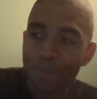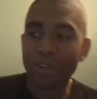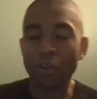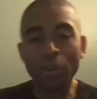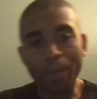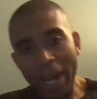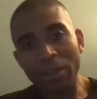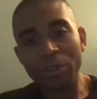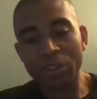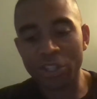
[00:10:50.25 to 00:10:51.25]
So I look back
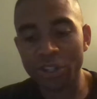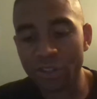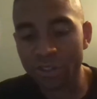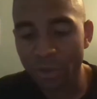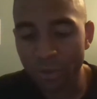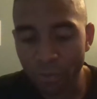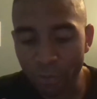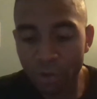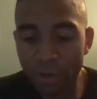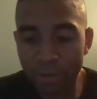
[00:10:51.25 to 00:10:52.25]
on these years, and
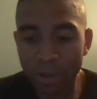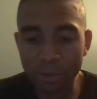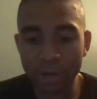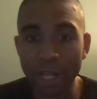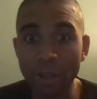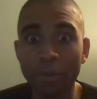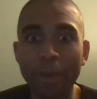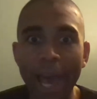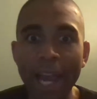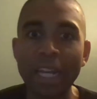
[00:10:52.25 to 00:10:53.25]
really when I look
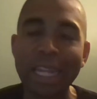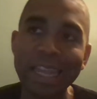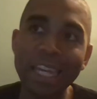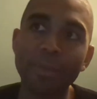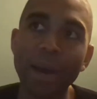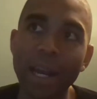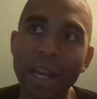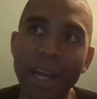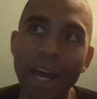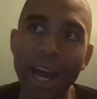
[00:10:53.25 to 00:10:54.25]
back and I think about
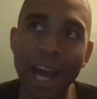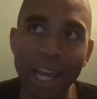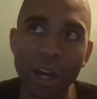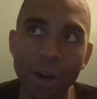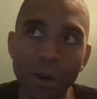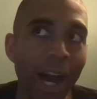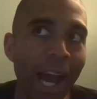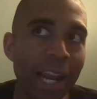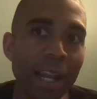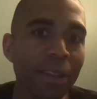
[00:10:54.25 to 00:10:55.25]
it, I go,
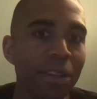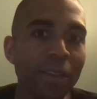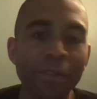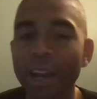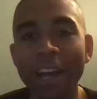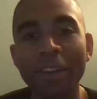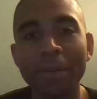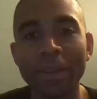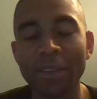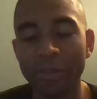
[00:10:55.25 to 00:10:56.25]
I didn't even think very highly of
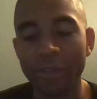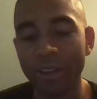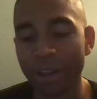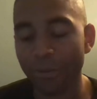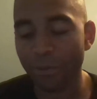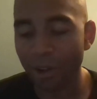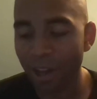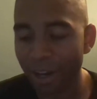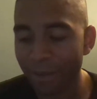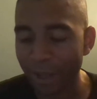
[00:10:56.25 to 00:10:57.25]
myself. I felt like a
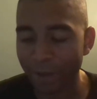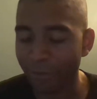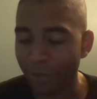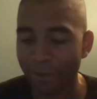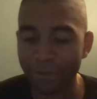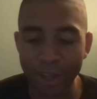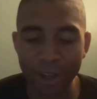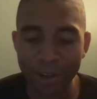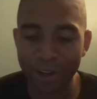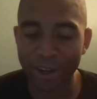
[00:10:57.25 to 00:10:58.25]
fraud. I felt like a fucking
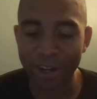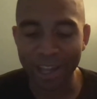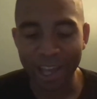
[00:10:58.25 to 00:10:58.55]
failure.